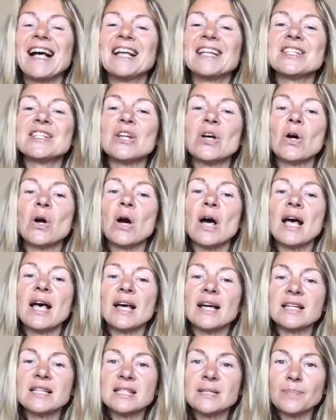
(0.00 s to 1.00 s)
So,
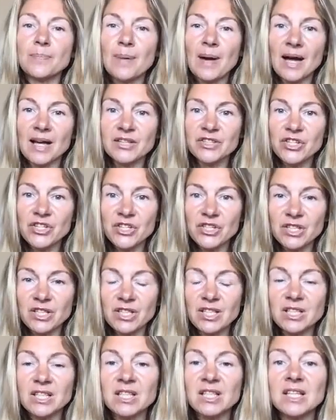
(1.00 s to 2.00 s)

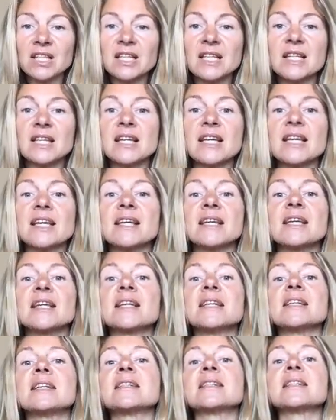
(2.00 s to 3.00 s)
expansion
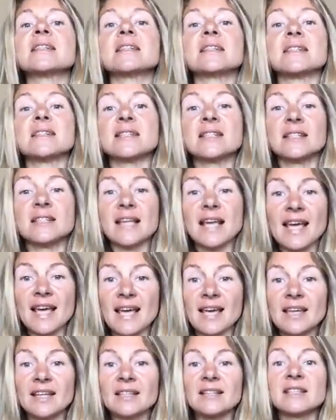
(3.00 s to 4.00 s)
is the
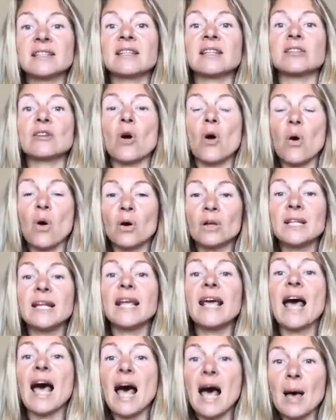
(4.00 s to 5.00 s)
state that
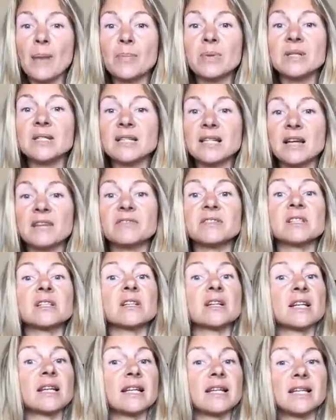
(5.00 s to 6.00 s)
only happens after
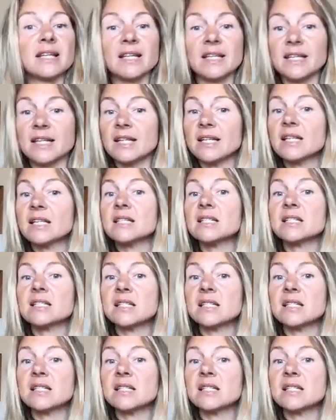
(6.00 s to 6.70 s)
clearing